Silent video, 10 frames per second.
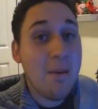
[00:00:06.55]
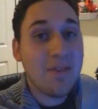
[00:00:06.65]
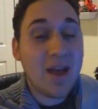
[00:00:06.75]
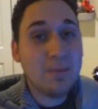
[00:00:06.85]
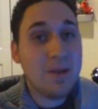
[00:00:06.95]

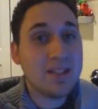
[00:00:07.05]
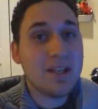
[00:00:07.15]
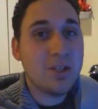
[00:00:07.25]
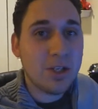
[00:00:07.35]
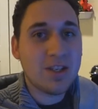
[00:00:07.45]
but that's because
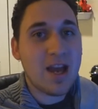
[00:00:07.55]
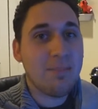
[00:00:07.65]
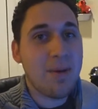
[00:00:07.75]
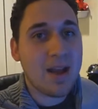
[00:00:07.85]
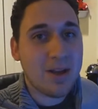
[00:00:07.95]
I just
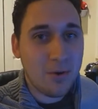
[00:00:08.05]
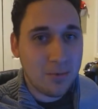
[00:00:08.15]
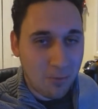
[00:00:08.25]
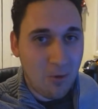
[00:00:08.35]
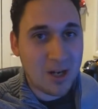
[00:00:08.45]
got back
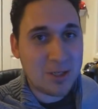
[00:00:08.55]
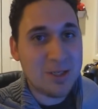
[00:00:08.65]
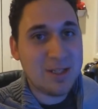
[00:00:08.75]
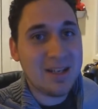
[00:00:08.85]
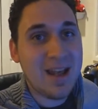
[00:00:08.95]
home to
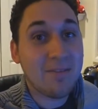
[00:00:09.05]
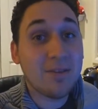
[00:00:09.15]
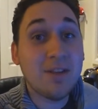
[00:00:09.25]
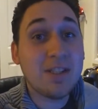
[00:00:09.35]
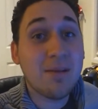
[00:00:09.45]
Washington
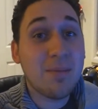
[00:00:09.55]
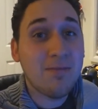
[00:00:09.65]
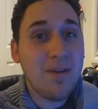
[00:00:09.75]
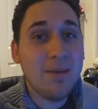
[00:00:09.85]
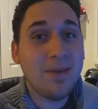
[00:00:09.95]
after visiting my
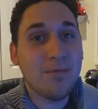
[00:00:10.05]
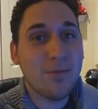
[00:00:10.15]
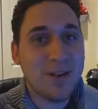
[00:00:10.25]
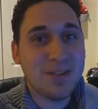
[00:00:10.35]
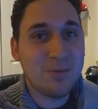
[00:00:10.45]
family and friends